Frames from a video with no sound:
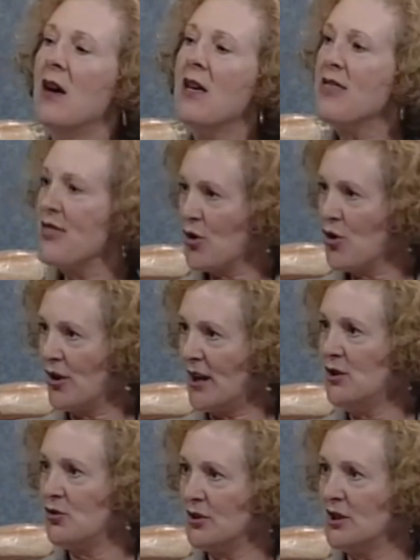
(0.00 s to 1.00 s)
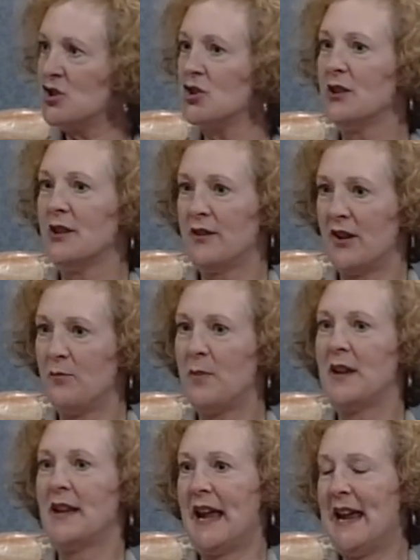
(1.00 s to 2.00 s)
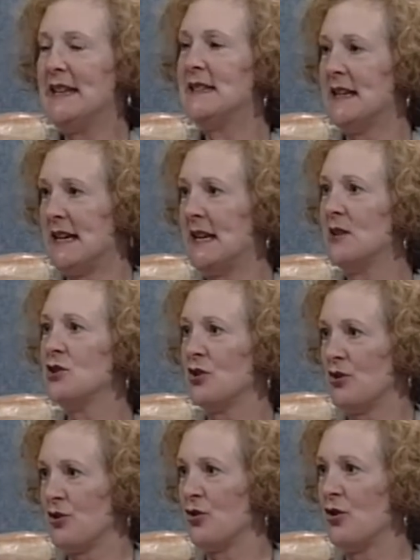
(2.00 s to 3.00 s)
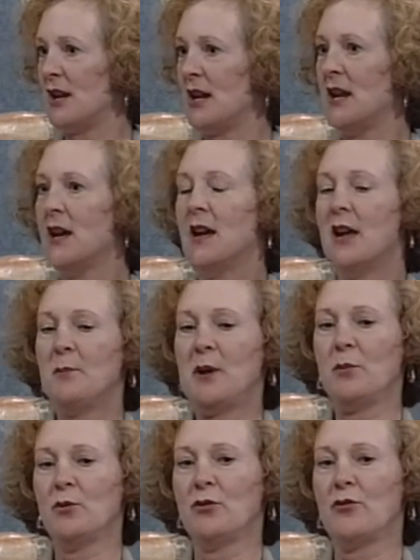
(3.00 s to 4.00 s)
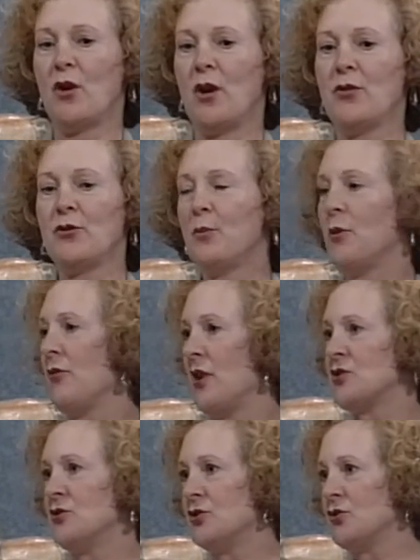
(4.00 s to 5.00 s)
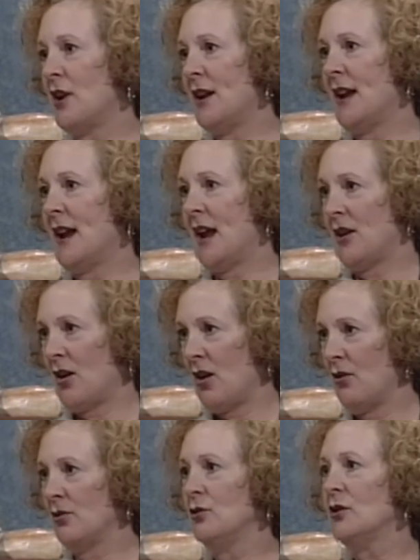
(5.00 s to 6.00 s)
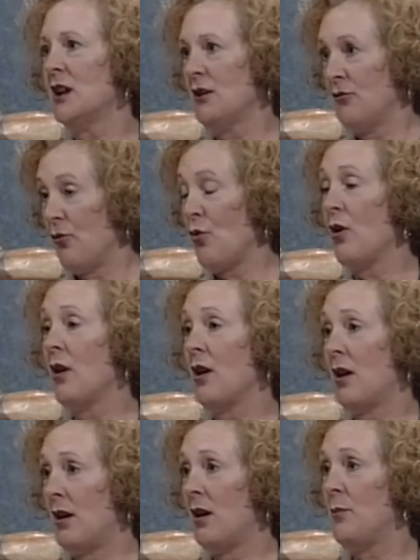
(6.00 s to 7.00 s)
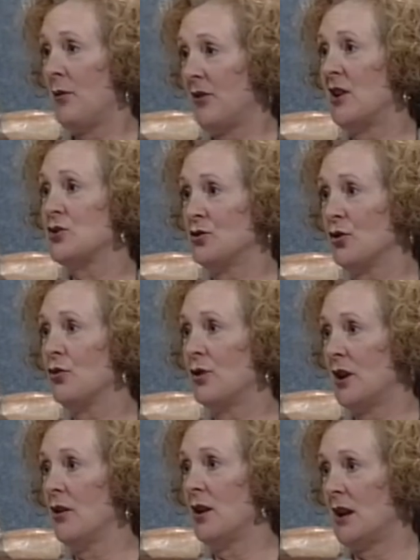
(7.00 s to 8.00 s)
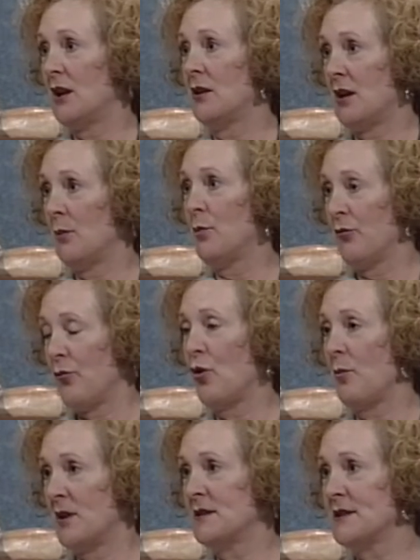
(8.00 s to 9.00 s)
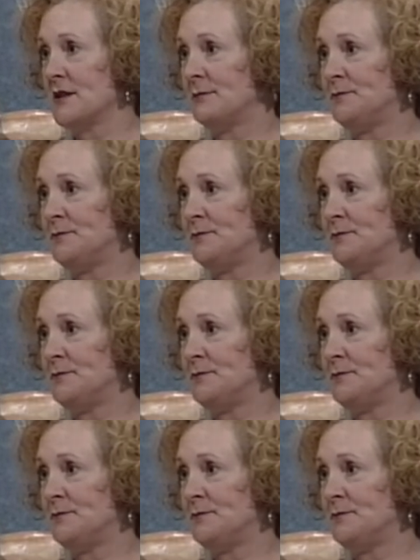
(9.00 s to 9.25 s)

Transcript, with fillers: 30. Traditionally, they've been 18 to 30 people who've gone through professional training and are looking for a professional career in uh, performance.